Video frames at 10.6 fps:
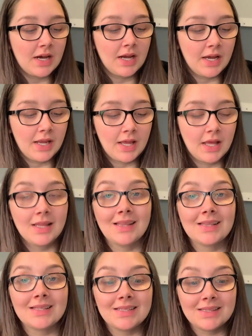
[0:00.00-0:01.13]
I
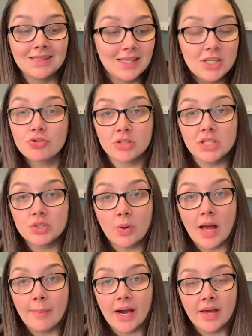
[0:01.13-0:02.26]
literally
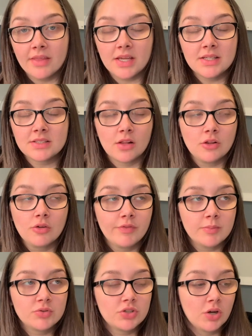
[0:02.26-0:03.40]
swear by these. I love
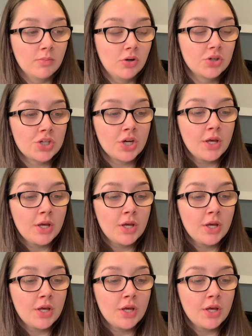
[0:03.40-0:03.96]
them so much.